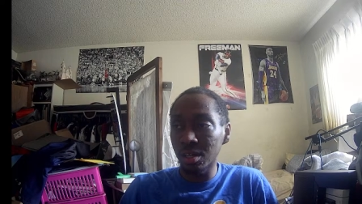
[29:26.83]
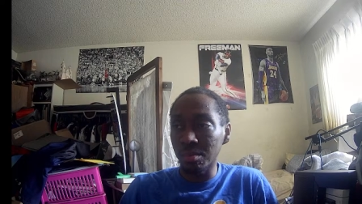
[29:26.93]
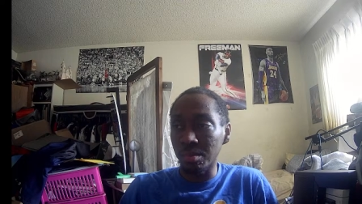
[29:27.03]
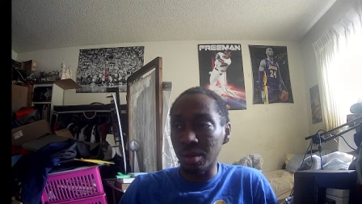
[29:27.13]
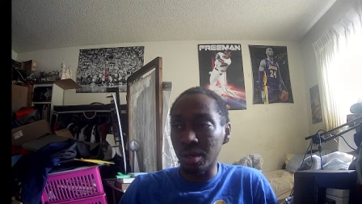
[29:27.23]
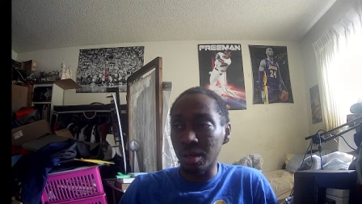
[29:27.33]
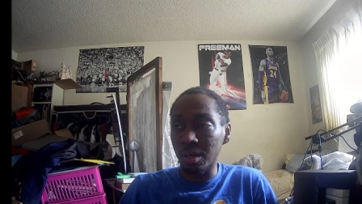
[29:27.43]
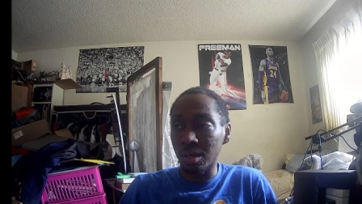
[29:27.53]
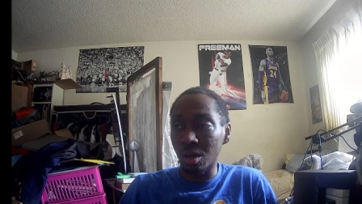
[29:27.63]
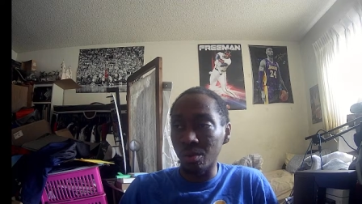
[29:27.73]
But
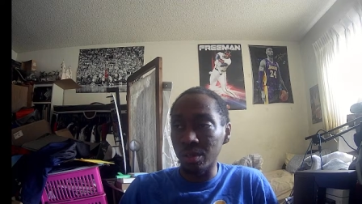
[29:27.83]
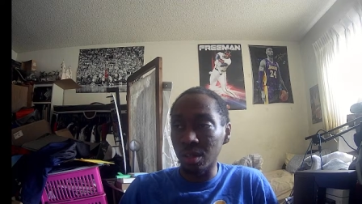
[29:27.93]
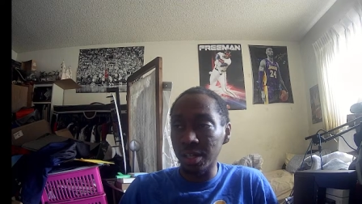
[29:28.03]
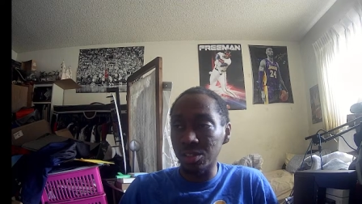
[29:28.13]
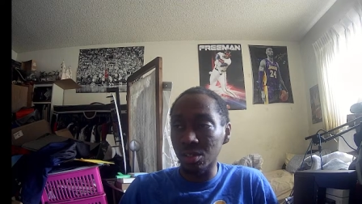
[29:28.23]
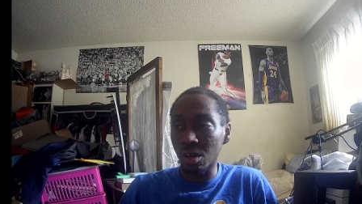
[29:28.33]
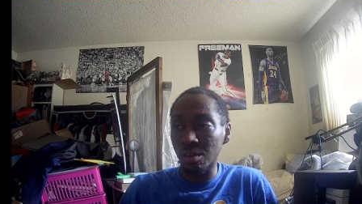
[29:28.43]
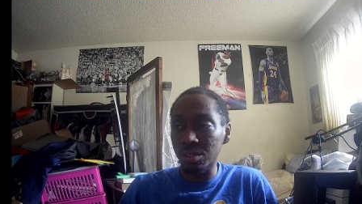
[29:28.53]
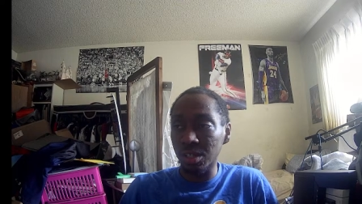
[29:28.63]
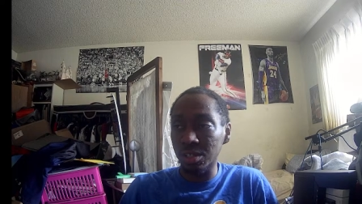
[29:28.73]
no, he lays it
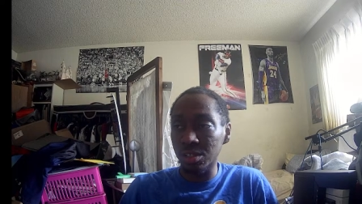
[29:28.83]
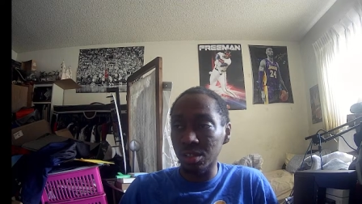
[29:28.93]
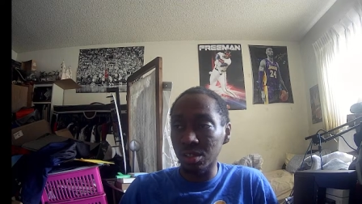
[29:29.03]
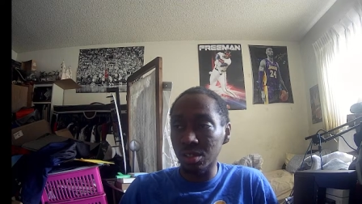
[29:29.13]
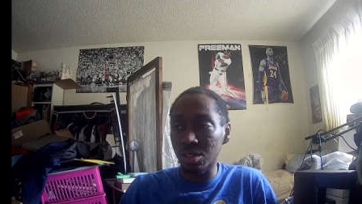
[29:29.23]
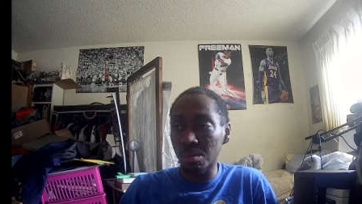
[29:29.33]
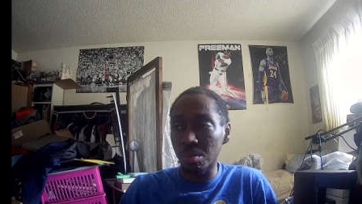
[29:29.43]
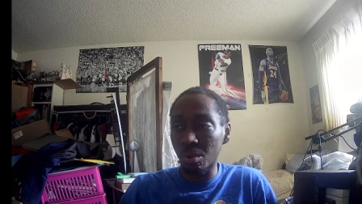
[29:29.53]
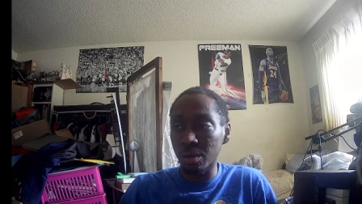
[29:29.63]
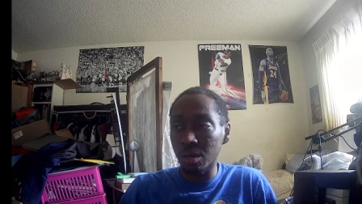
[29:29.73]
off. Gets it to De
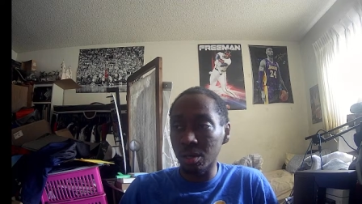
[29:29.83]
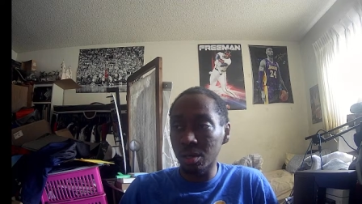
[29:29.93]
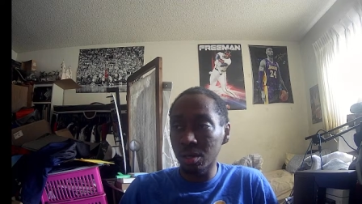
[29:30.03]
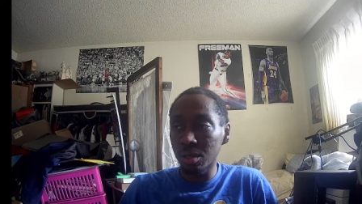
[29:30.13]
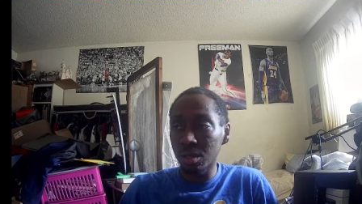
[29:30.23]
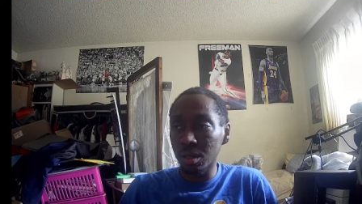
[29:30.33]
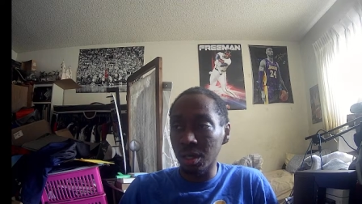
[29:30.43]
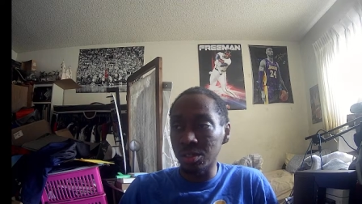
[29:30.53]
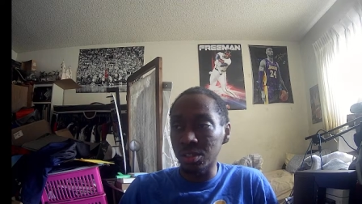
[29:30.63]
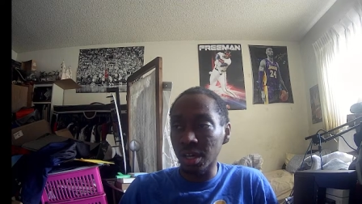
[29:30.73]
Bruyne.
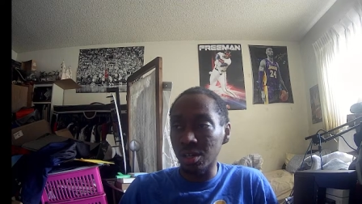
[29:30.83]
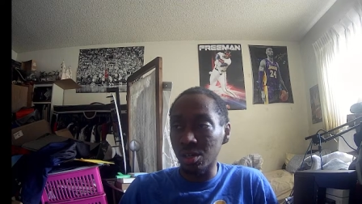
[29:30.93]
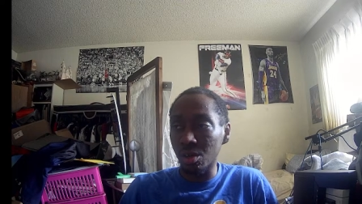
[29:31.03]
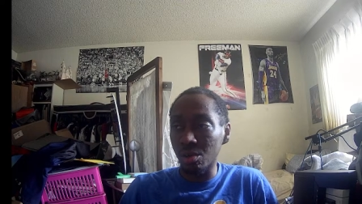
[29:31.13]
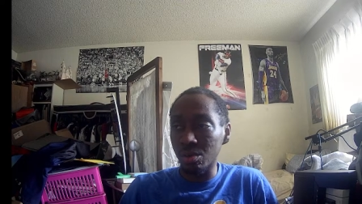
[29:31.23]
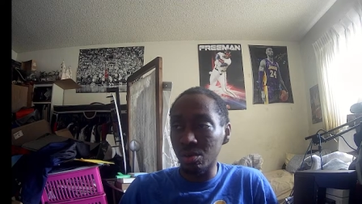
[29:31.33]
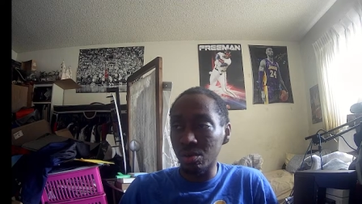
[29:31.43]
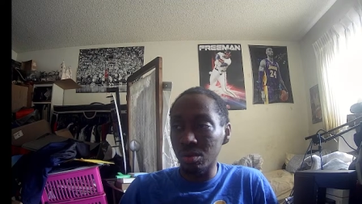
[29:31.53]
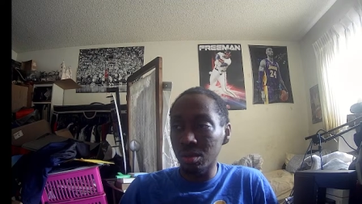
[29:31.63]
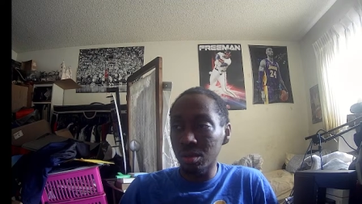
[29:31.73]
Inside to Doku.
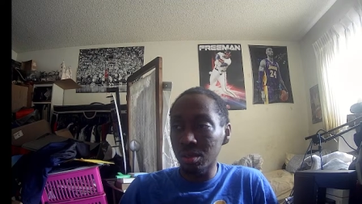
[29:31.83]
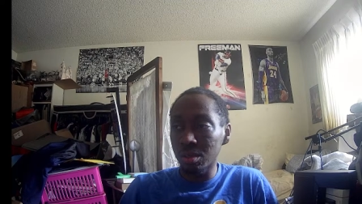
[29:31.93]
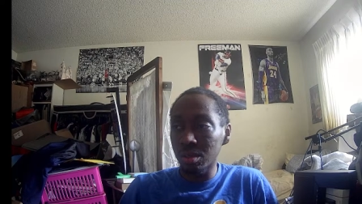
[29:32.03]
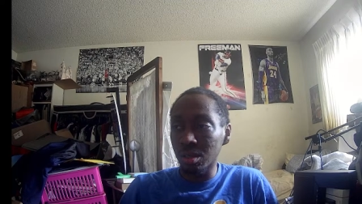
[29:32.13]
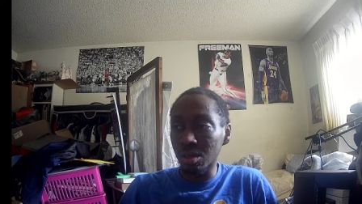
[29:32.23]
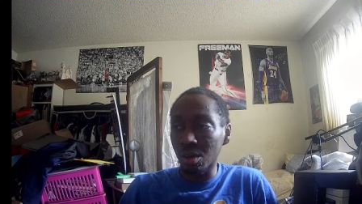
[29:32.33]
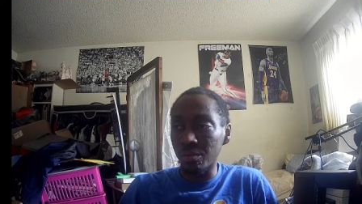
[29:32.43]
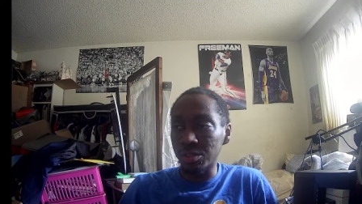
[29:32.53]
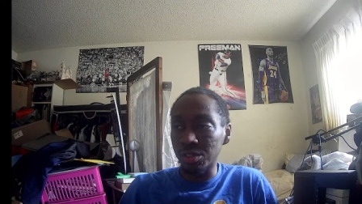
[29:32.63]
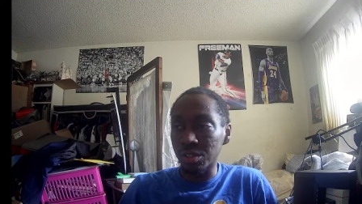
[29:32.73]

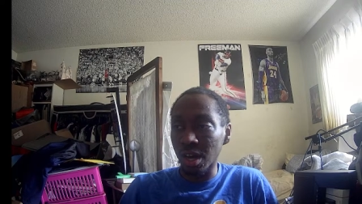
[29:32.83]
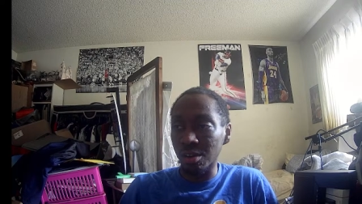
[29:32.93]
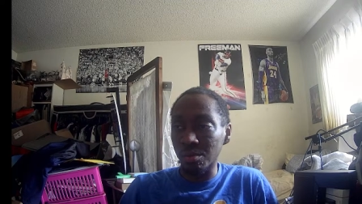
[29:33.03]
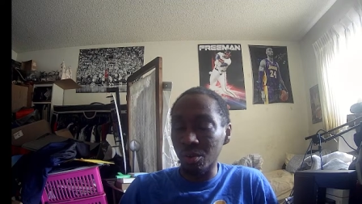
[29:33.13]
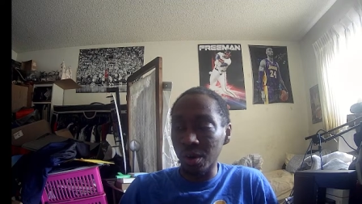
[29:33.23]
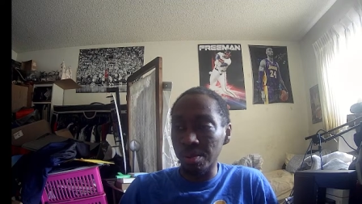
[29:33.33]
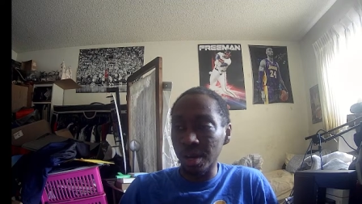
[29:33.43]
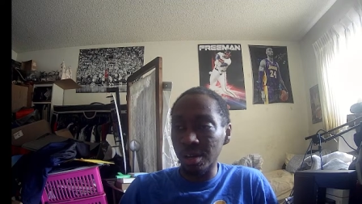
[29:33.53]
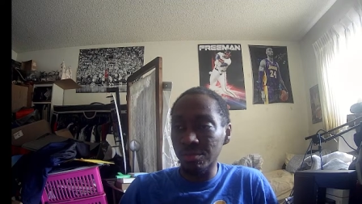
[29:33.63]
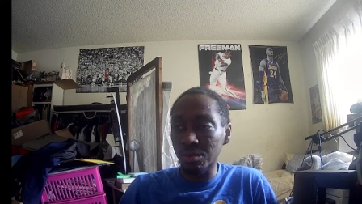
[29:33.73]
Kovacic, not a great
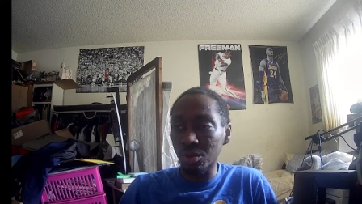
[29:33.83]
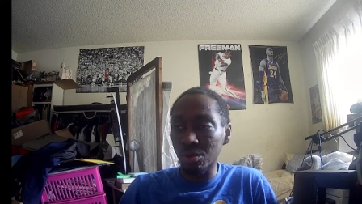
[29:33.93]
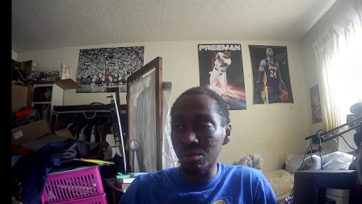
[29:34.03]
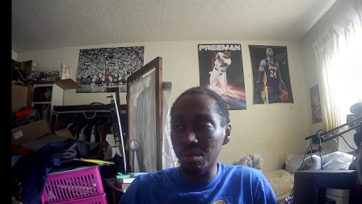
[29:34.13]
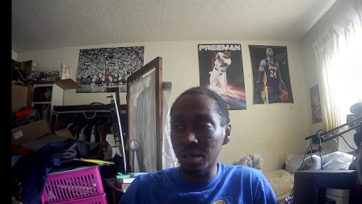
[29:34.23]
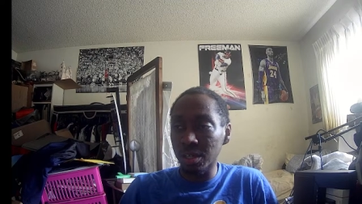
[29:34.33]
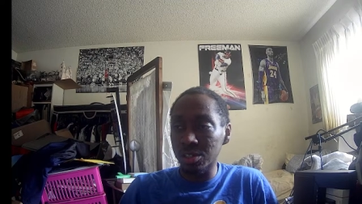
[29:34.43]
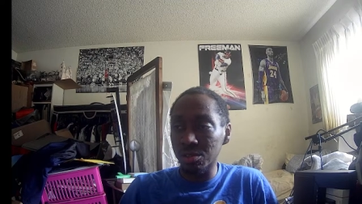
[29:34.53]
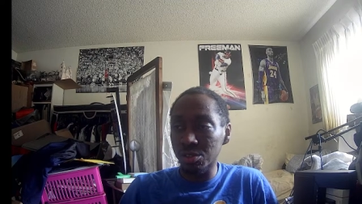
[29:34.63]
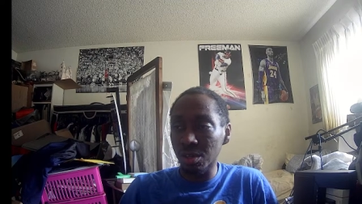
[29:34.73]
pass from Doku, but
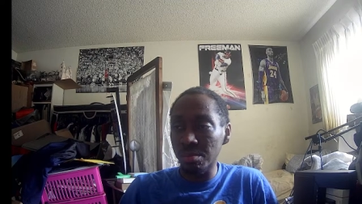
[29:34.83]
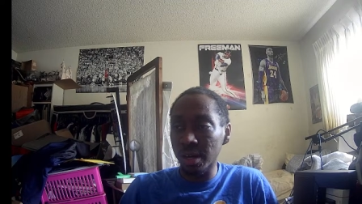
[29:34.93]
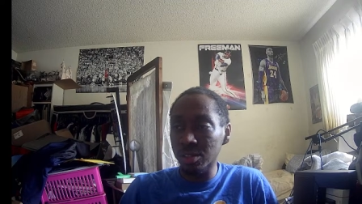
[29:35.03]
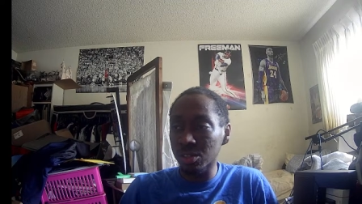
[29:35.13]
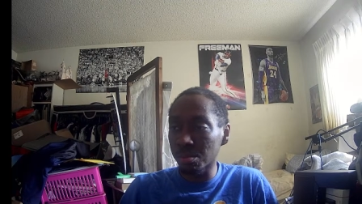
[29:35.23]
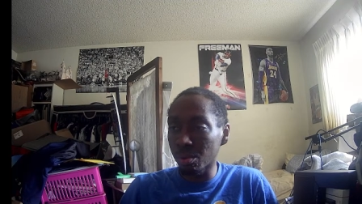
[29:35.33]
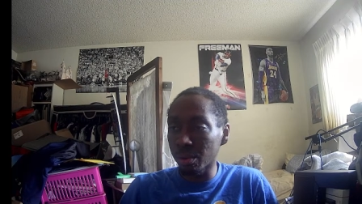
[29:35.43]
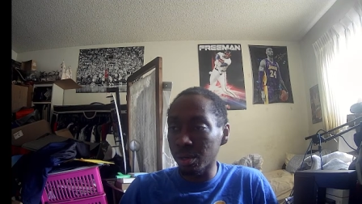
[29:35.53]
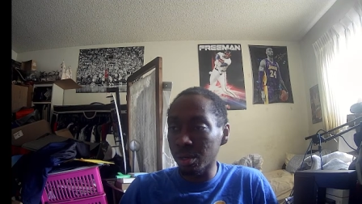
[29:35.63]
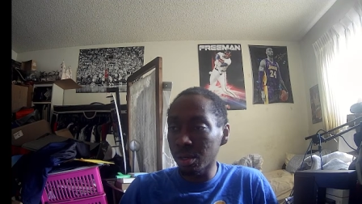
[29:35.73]
gets it straight back to De Bruyne.